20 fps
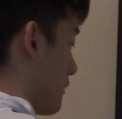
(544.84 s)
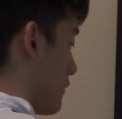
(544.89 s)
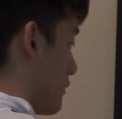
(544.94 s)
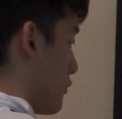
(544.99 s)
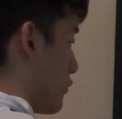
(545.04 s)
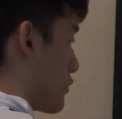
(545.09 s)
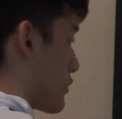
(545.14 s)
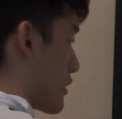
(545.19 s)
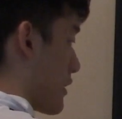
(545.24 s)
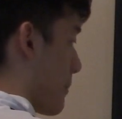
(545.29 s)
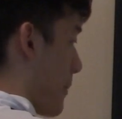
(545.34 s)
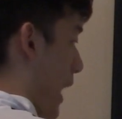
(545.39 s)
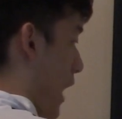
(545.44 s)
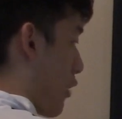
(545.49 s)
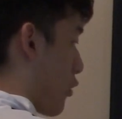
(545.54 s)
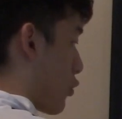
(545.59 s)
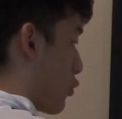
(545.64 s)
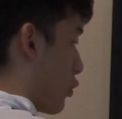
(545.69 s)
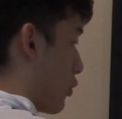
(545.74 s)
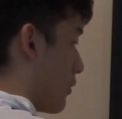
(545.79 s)
using the
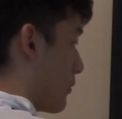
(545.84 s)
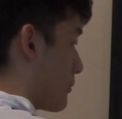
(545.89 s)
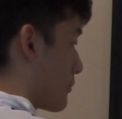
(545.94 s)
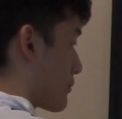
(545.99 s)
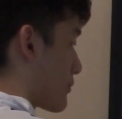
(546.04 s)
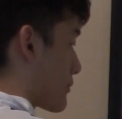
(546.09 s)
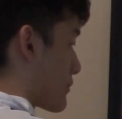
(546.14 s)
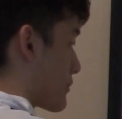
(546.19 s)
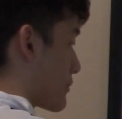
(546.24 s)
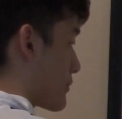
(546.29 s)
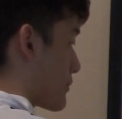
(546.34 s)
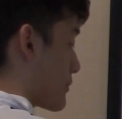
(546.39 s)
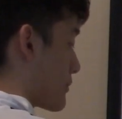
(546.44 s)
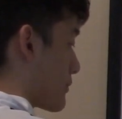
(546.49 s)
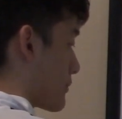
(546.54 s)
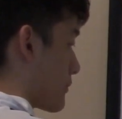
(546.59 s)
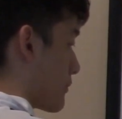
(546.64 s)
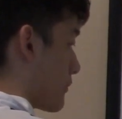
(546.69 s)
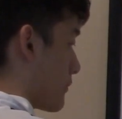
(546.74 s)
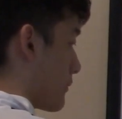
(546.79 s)
power rule,
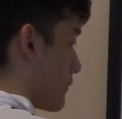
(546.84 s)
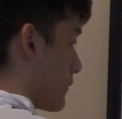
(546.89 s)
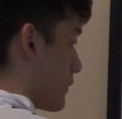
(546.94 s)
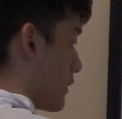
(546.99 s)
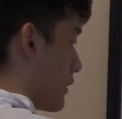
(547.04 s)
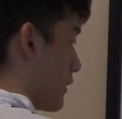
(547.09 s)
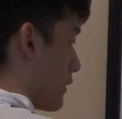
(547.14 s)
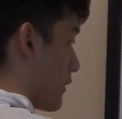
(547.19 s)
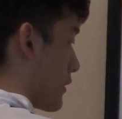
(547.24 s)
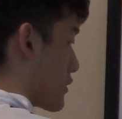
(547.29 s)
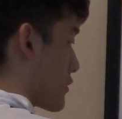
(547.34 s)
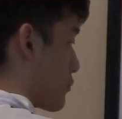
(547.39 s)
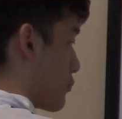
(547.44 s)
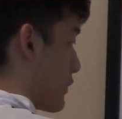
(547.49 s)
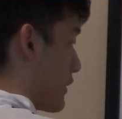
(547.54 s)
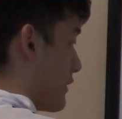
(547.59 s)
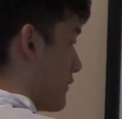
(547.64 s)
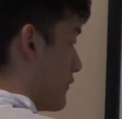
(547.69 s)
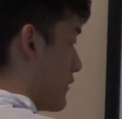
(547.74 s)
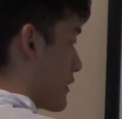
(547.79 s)
let's
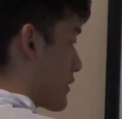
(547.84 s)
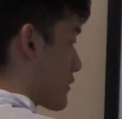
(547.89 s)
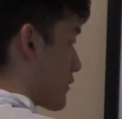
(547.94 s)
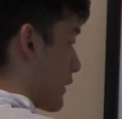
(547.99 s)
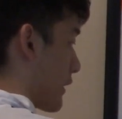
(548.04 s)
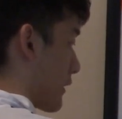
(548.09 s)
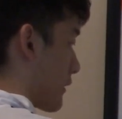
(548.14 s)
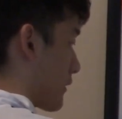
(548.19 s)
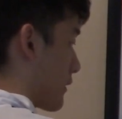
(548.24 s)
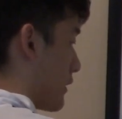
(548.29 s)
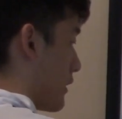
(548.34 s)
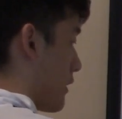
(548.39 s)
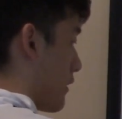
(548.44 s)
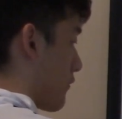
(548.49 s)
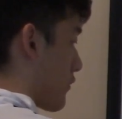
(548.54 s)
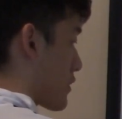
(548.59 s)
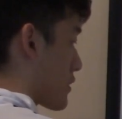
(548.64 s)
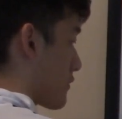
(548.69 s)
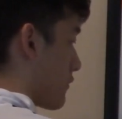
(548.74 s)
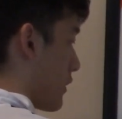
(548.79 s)
bring this thing.
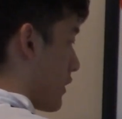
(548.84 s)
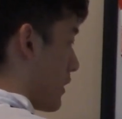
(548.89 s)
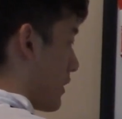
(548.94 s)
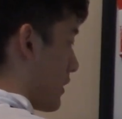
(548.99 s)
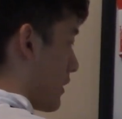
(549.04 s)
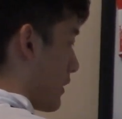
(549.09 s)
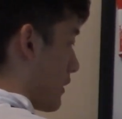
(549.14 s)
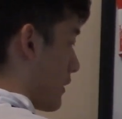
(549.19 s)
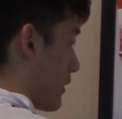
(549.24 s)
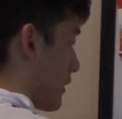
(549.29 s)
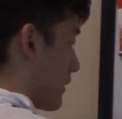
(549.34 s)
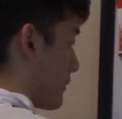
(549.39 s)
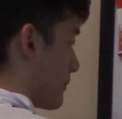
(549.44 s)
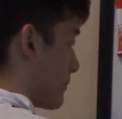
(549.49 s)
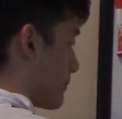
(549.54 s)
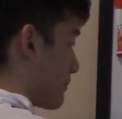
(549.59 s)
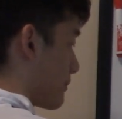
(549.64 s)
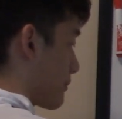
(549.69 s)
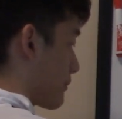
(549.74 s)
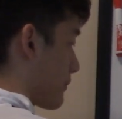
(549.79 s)
First of all,
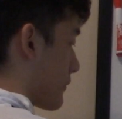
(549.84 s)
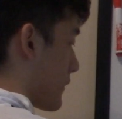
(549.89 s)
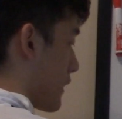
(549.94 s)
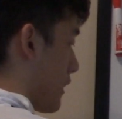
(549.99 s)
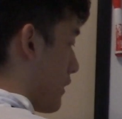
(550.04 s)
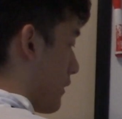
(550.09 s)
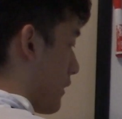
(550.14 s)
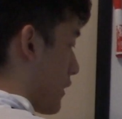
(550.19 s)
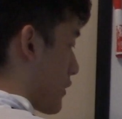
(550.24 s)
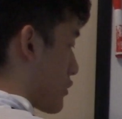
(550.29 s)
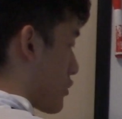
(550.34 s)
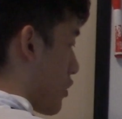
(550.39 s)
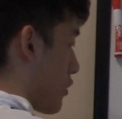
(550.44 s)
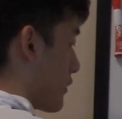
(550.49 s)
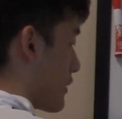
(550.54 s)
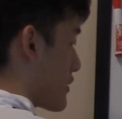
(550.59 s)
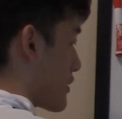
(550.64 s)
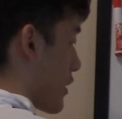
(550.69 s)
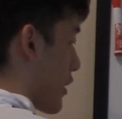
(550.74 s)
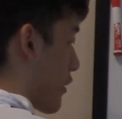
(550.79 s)
let's call
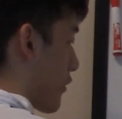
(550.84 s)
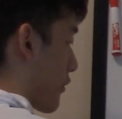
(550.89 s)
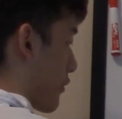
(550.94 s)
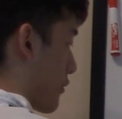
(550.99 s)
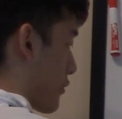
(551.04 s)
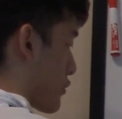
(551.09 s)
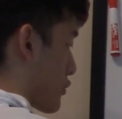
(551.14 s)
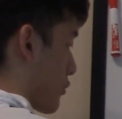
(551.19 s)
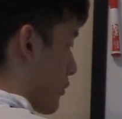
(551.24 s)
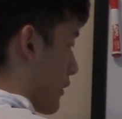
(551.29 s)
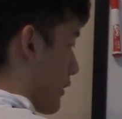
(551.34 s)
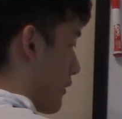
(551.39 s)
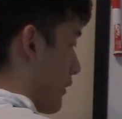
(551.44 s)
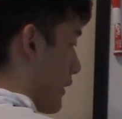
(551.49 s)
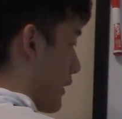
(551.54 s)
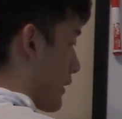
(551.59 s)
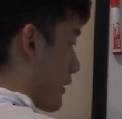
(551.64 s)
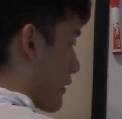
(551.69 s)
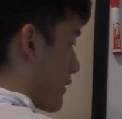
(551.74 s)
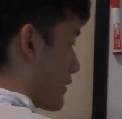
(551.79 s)
this error squared,
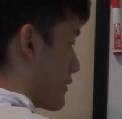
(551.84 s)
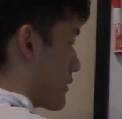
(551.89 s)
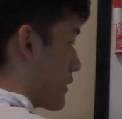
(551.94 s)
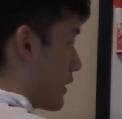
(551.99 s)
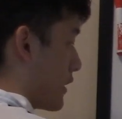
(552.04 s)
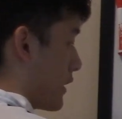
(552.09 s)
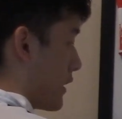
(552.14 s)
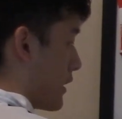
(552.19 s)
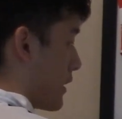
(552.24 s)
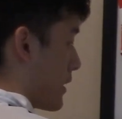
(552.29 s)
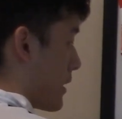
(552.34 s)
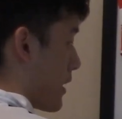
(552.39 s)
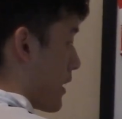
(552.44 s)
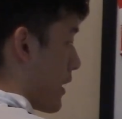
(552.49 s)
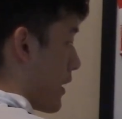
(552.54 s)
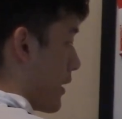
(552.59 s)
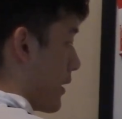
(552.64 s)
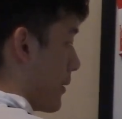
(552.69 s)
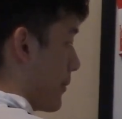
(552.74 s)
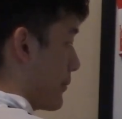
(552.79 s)
right? Because
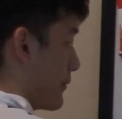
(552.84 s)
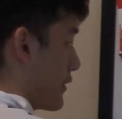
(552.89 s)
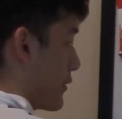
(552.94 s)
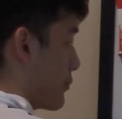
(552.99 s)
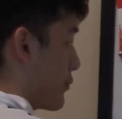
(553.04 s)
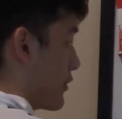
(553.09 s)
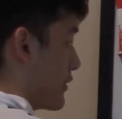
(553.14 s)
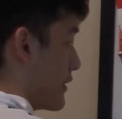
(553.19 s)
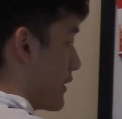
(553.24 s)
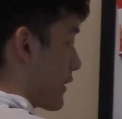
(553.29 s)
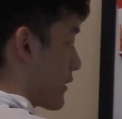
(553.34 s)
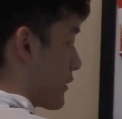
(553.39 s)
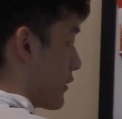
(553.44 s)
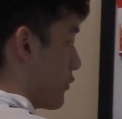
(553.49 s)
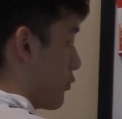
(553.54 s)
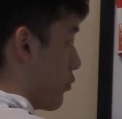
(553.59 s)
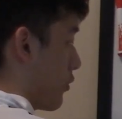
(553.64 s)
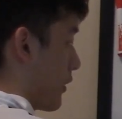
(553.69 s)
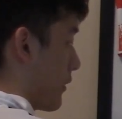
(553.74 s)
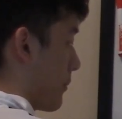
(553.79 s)
the predicted
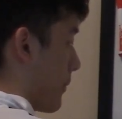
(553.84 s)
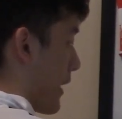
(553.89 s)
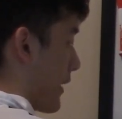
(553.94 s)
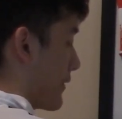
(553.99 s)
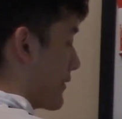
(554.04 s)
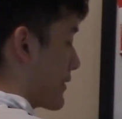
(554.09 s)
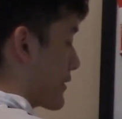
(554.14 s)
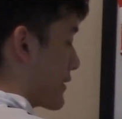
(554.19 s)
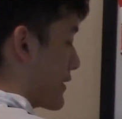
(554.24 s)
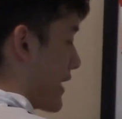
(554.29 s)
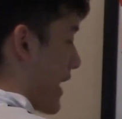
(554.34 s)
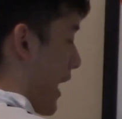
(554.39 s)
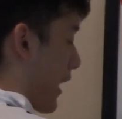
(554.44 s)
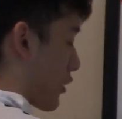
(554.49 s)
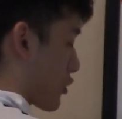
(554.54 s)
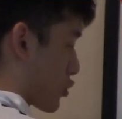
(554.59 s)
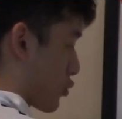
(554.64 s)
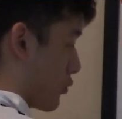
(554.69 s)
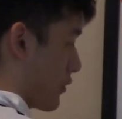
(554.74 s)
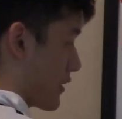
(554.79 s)
one minus the
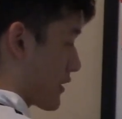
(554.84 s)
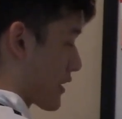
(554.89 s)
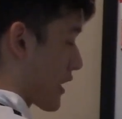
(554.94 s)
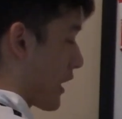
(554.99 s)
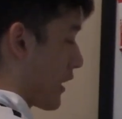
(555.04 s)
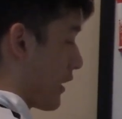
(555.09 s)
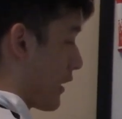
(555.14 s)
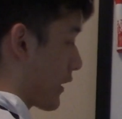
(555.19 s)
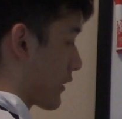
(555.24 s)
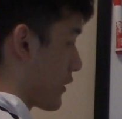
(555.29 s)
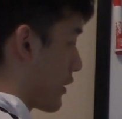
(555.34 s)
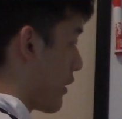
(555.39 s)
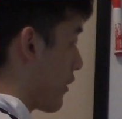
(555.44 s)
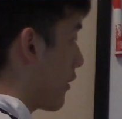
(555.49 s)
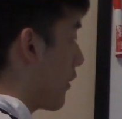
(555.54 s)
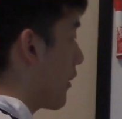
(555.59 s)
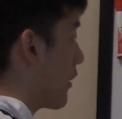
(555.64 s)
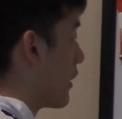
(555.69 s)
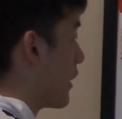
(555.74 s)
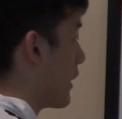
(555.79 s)
actual one is kind of like the
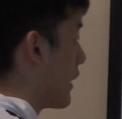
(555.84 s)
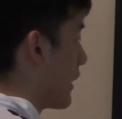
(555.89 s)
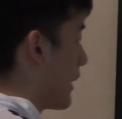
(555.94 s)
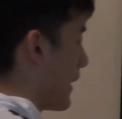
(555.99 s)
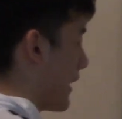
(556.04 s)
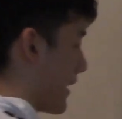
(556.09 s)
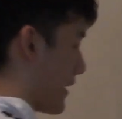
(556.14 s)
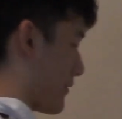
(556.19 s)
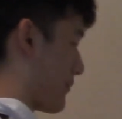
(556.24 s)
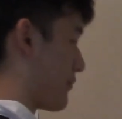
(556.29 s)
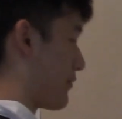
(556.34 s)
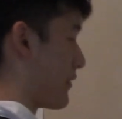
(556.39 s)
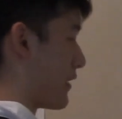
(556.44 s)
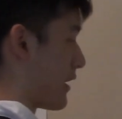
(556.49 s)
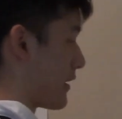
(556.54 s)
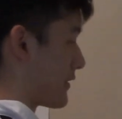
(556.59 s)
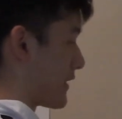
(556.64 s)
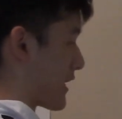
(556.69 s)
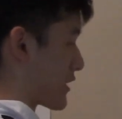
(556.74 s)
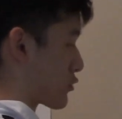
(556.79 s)
error, and
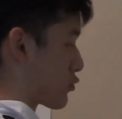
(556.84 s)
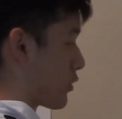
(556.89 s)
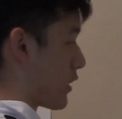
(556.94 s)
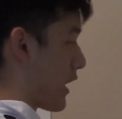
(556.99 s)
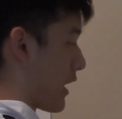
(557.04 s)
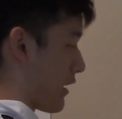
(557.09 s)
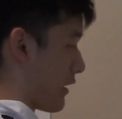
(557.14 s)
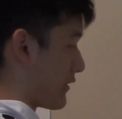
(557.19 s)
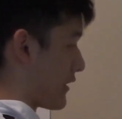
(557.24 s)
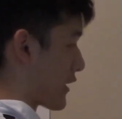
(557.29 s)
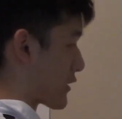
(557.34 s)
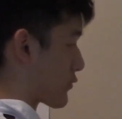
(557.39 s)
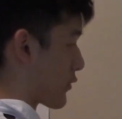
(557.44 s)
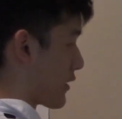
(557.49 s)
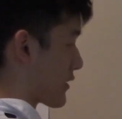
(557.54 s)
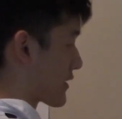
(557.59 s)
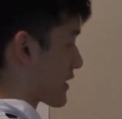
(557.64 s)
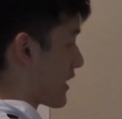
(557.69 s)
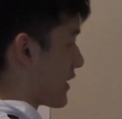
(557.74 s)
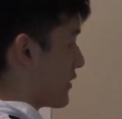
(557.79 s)
that's why I
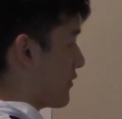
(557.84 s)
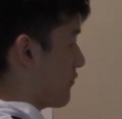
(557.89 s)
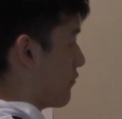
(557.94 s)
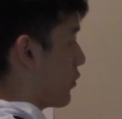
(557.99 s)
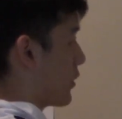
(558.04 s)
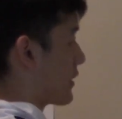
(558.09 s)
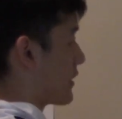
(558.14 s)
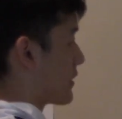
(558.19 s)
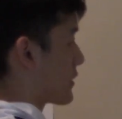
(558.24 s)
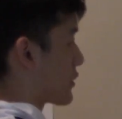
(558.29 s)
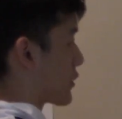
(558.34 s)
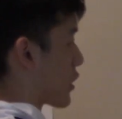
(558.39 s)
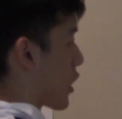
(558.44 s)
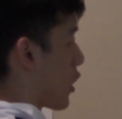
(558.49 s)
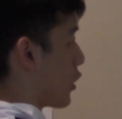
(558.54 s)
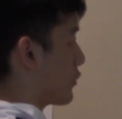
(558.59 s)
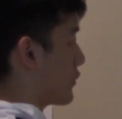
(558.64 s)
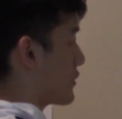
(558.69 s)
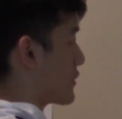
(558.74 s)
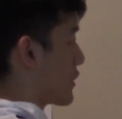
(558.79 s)
was kind of avoiding to
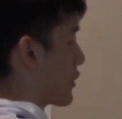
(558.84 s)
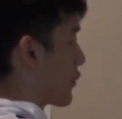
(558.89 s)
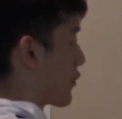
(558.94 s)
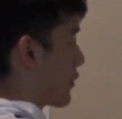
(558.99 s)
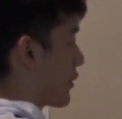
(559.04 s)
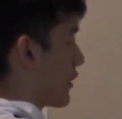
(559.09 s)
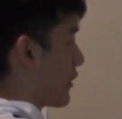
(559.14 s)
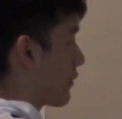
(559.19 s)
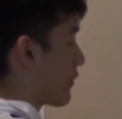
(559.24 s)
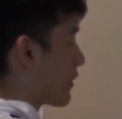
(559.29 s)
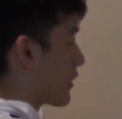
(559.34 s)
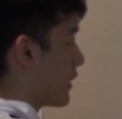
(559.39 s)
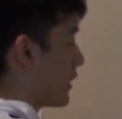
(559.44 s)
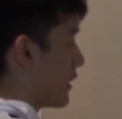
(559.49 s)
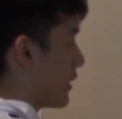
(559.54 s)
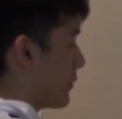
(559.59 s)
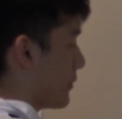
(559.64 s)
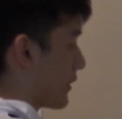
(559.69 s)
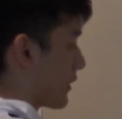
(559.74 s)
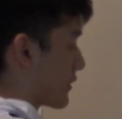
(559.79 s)
call this error here,
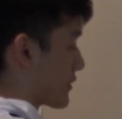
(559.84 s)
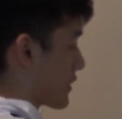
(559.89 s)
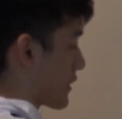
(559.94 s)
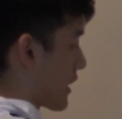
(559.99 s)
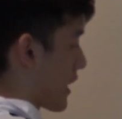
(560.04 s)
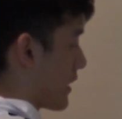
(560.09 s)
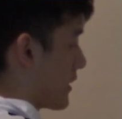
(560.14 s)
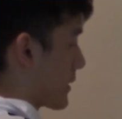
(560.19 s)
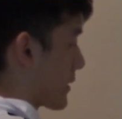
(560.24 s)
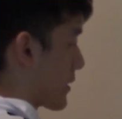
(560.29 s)
because it kind of